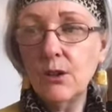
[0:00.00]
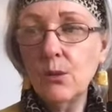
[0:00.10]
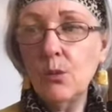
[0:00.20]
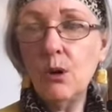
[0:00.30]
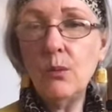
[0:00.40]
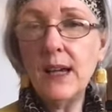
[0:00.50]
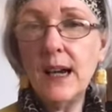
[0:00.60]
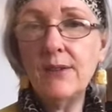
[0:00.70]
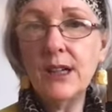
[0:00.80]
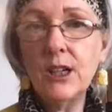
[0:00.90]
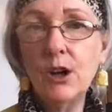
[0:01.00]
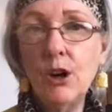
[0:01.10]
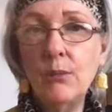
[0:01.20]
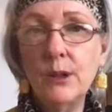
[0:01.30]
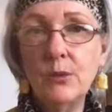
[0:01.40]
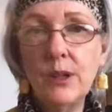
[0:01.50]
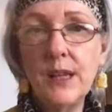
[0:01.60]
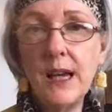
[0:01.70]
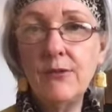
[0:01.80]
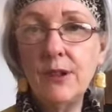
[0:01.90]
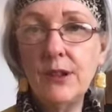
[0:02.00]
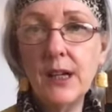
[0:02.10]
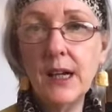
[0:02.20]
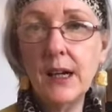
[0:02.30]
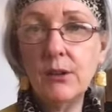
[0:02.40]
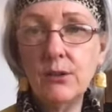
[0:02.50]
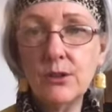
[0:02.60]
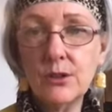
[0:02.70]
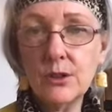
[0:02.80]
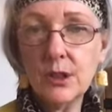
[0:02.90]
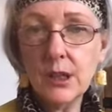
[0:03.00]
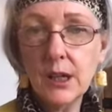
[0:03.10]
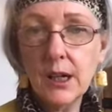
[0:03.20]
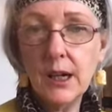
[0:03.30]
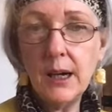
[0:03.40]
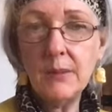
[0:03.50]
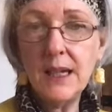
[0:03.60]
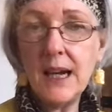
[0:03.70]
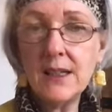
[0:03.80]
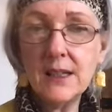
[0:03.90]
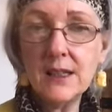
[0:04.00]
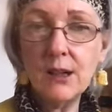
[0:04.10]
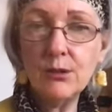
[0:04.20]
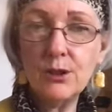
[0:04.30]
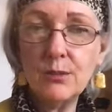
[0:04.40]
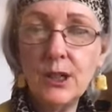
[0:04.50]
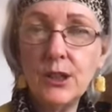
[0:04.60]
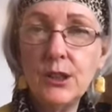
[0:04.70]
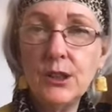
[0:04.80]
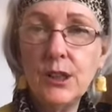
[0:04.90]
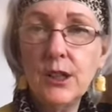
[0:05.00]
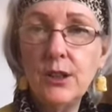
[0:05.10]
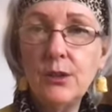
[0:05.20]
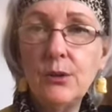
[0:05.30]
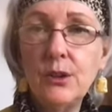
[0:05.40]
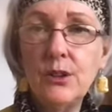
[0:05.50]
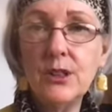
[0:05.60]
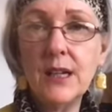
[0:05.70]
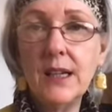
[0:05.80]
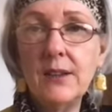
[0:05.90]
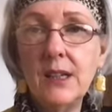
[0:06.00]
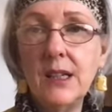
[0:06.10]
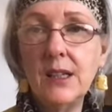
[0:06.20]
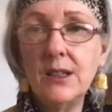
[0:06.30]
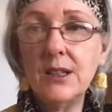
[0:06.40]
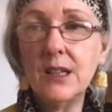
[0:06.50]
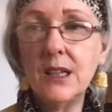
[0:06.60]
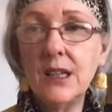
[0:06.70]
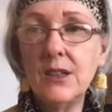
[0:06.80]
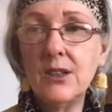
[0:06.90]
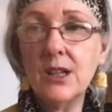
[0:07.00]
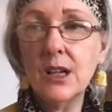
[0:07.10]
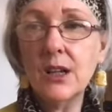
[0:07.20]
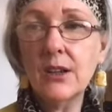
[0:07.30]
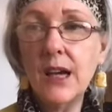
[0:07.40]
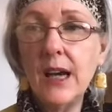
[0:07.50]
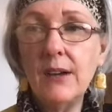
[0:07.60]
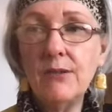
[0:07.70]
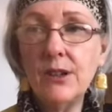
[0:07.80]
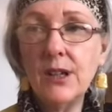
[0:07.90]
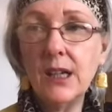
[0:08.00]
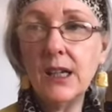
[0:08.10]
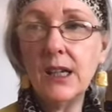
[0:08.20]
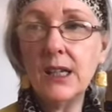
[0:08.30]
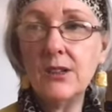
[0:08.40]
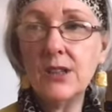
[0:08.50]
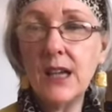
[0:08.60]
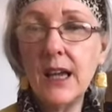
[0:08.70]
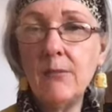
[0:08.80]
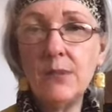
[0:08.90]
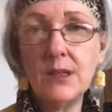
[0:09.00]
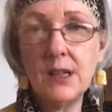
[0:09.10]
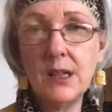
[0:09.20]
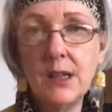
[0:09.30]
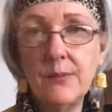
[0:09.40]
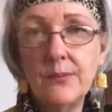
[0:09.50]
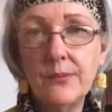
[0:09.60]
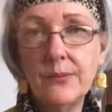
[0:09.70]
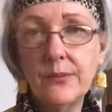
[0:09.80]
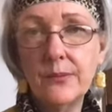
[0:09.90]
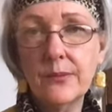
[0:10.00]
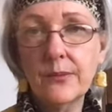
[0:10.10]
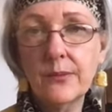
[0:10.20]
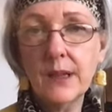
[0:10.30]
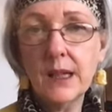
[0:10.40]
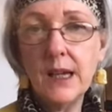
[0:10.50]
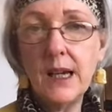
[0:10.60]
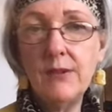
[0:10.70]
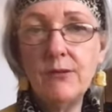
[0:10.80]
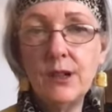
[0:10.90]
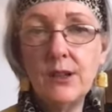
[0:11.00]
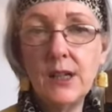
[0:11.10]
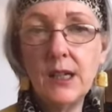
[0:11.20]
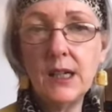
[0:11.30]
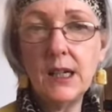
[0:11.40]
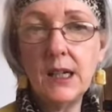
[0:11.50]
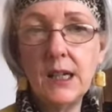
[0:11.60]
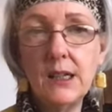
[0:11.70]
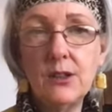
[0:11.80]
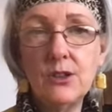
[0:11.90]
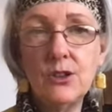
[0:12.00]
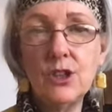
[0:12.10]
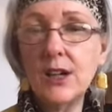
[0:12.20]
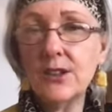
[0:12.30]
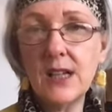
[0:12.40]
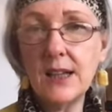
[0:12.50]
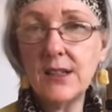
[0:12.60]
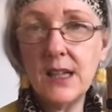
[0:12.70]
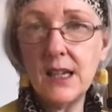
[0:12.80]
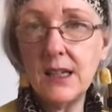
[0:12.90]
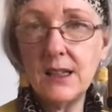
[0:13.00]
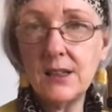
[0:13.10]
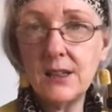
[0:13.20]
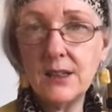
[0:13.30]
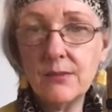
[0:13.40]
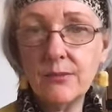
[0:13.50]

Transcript: what we have in common with everything else. I mean, at its ultimate, you could say that it sees that everything is empty. Everything is just as it is.